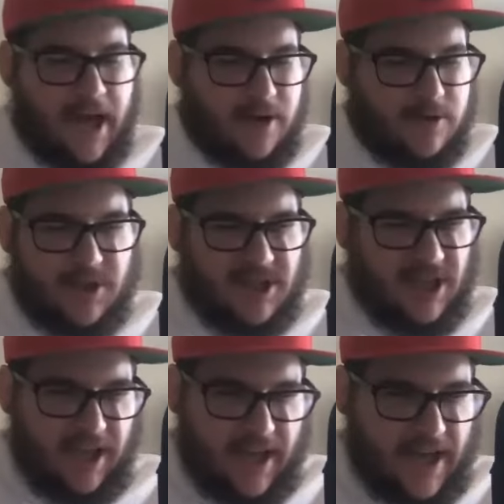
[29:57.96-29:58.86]
of was just
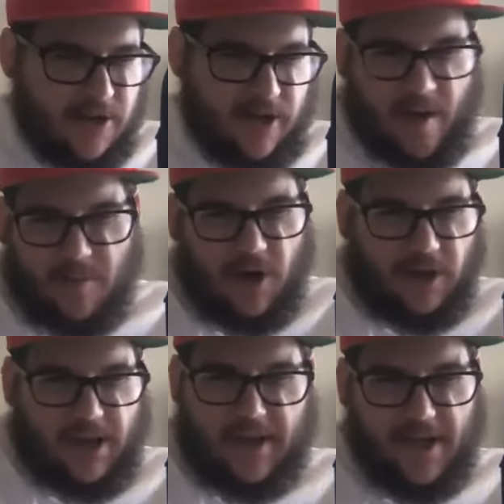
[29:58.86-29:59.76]
like, yeah, you could have
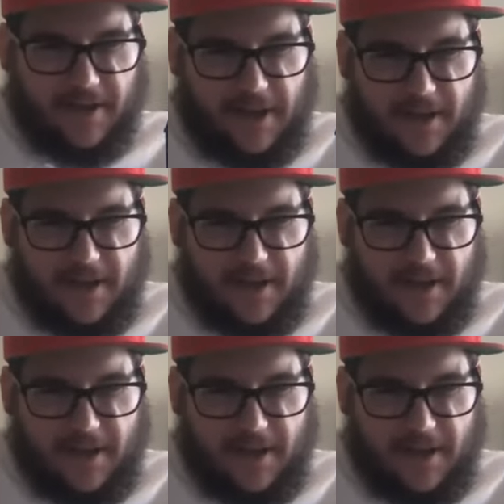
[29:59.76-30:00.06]
Mark and Nelly.